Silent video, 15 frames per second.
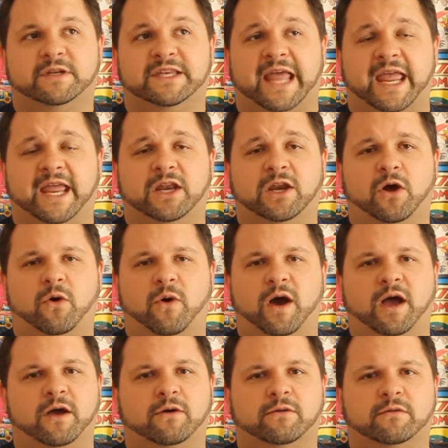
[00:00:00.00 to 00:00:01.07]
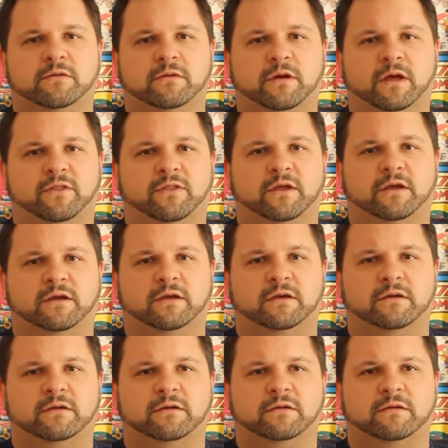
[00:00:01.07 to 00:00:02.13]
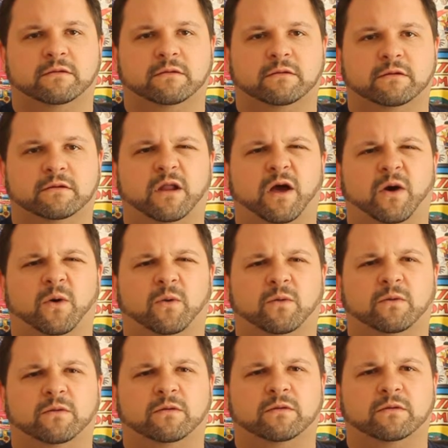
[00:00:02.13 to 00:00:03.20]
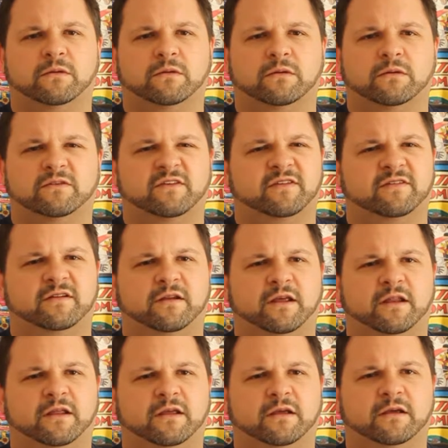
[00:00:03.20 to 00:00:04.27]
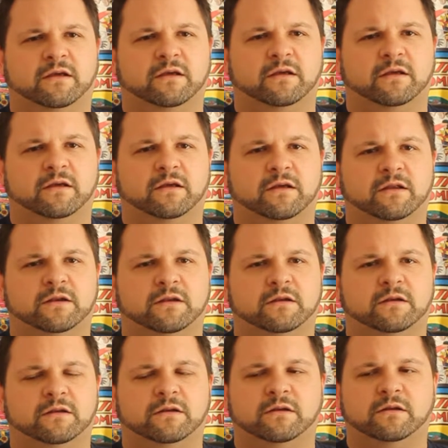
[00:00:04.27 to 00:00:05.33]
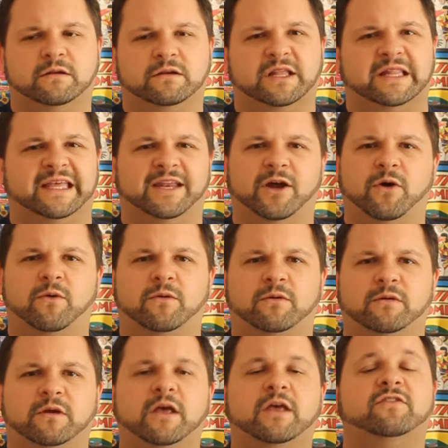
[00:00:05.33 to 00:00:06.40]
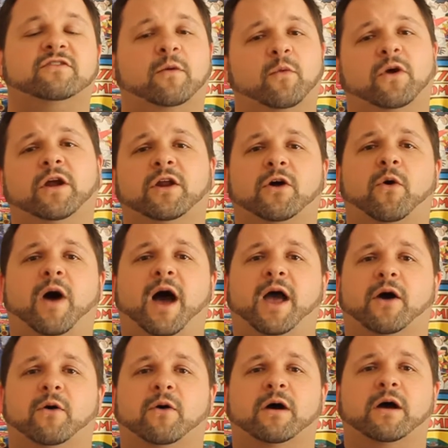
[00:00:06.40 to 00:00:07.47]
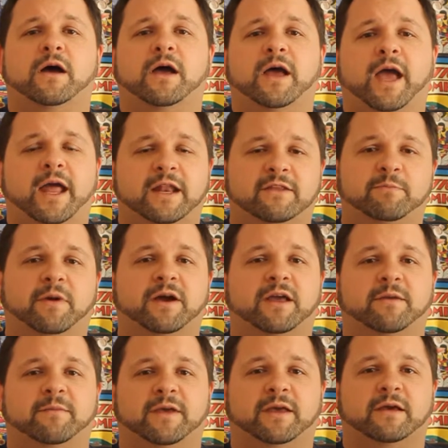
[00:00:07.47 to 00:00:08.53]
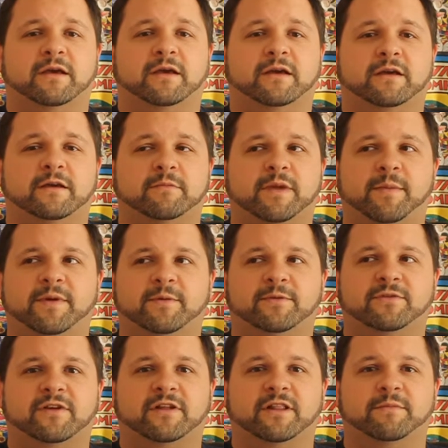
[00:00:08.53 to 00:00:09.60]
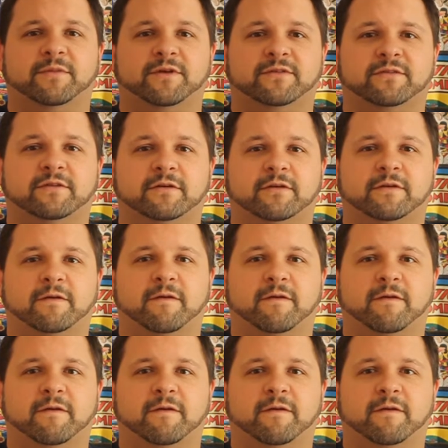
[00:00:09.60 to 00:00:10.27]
Dayton, Ohio, I think. No. Cincinnati? Toledo? somewhere in Ohio, and it's bugging me. Maybe it was Columbus.